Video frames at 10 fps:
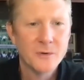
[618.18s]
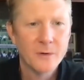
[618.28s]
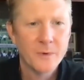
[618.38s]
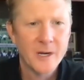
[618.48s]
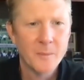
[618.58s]

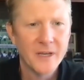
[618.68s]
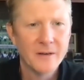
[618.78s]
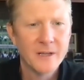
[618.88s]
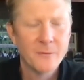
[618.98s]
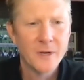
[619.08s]
you
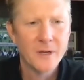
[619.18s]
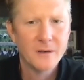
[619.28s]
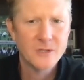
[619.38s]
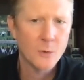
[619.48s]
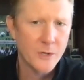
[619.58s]
recommend
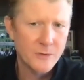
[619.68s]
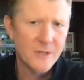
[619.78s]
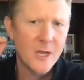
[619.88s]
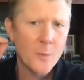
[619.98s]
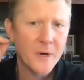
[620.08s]
so we're
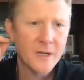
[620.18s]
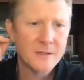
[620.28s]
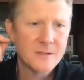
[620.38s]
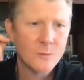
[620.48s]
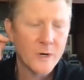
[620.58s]
using the
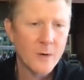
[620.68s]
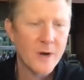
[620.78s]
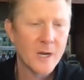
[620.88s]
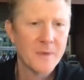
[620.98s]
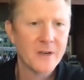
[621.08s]
earbuds. What do you
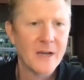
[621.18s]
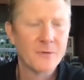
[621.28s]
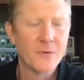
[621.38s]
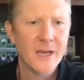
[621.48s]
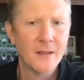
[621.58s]
recommend
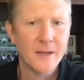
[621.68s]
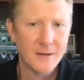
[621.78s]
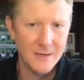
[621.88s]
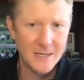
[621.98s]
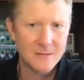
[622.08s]
after that?
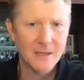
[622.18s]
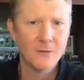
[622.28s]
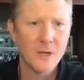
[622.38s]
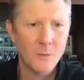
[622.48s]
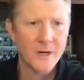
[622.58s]
Like next
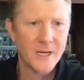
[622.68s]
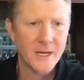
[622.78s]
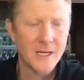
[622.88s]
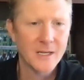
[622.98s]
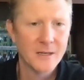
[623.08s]
level, I want to
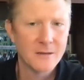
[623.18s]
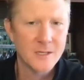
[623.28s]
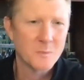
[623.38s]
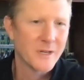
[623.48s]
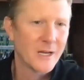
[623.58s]
kind of get into
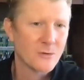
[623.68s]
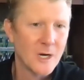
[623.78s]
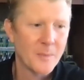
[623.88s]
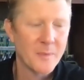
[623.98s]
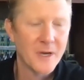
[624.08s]
this, but not
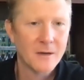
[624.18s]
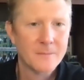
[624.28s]
drop the bank.